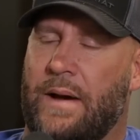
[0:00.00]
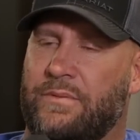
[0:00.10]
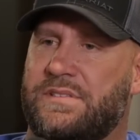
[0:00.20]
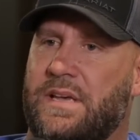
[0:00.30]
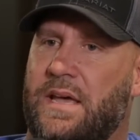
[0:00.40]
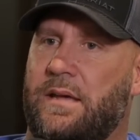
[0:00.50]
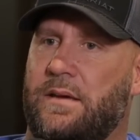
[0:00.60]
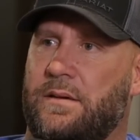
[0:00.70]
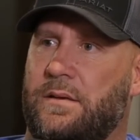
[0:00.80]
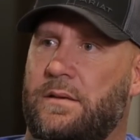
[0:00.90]
would
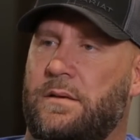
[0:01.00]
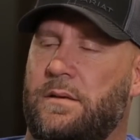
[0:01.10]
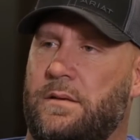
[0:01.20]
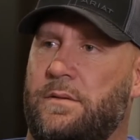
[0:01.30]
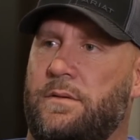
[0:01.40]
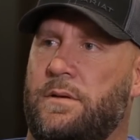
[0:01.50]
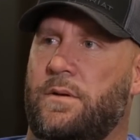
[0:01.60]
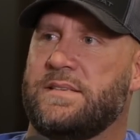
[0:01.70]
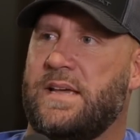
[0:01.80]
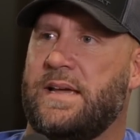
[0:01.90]
say,
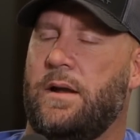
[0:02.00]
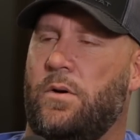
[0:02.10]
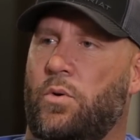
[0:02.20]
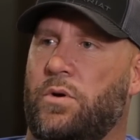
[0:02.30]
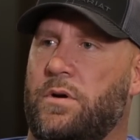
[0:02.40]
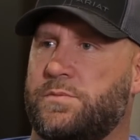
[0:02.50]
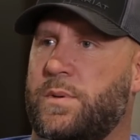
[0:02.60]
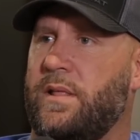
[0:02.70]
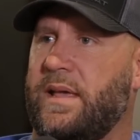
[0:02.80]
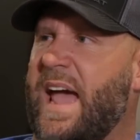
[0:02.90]
as I got older, it was
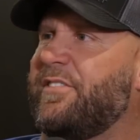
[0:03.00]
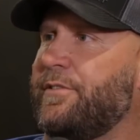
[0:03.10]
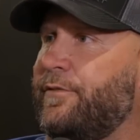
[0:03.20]
probably like after the